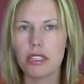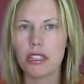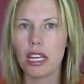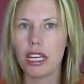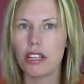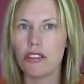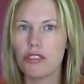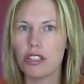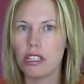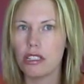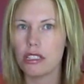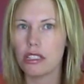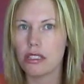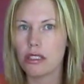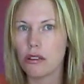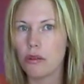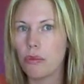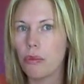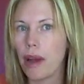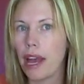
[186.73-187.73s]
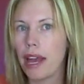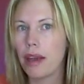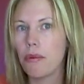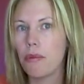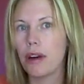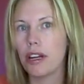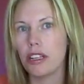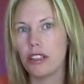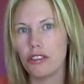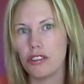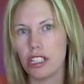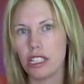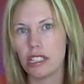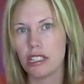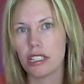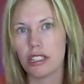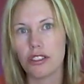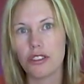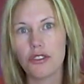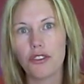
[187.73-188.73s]
to take Jesus away, one of
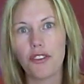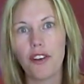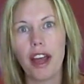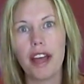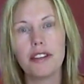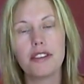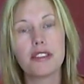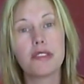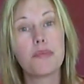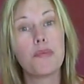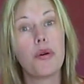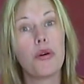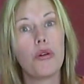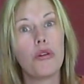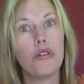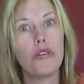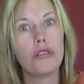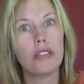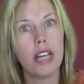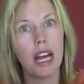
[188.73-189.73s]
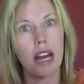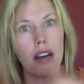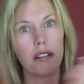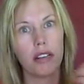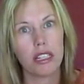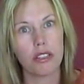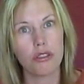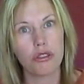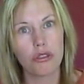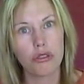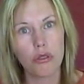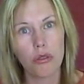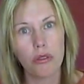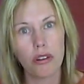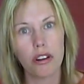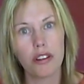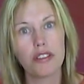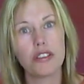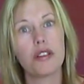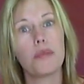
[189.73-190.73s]
Jesus' friends pulled out his
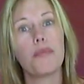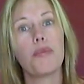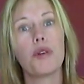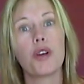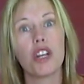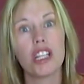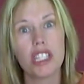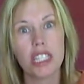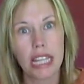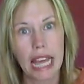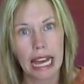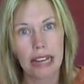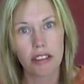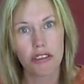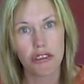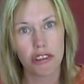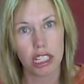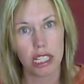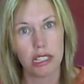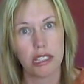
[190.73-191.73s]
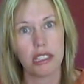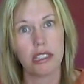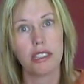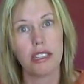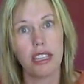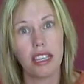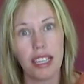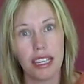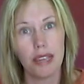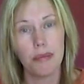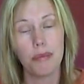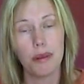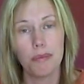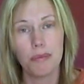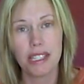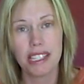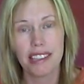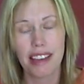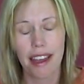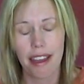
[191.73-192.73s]
sword to protect Jesus and keep him
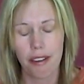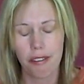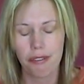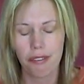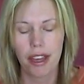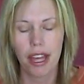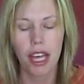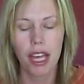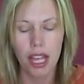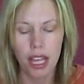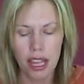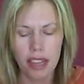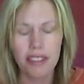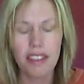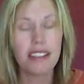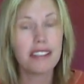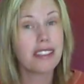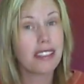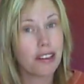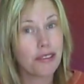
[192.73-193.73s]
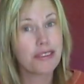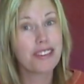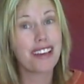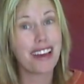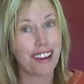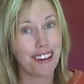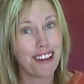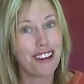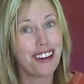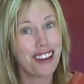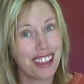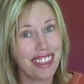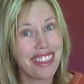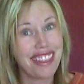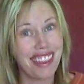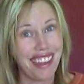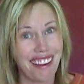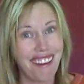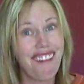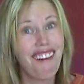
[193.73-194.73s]
safe. That sounds like a good
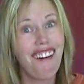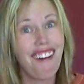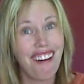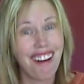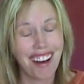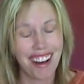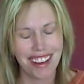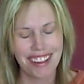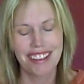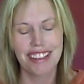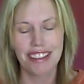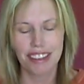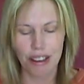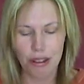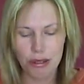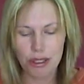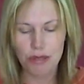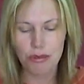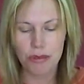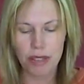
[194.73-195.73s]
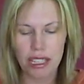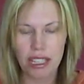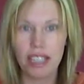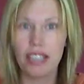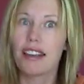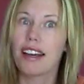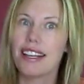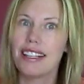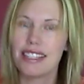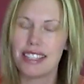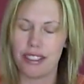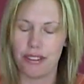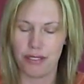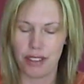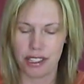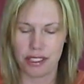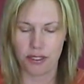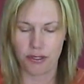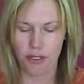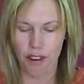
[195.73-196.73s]
thing, huh? That was really nice of
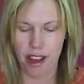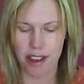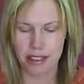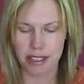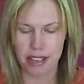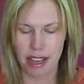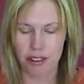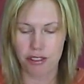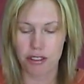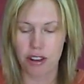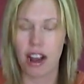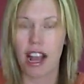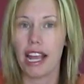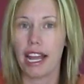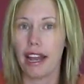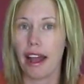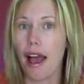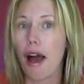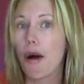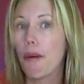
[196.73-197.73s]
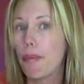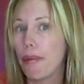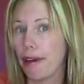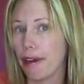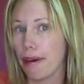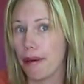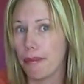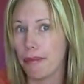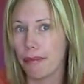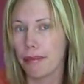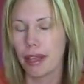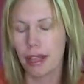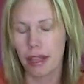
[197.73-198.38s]
his friend to try and help him.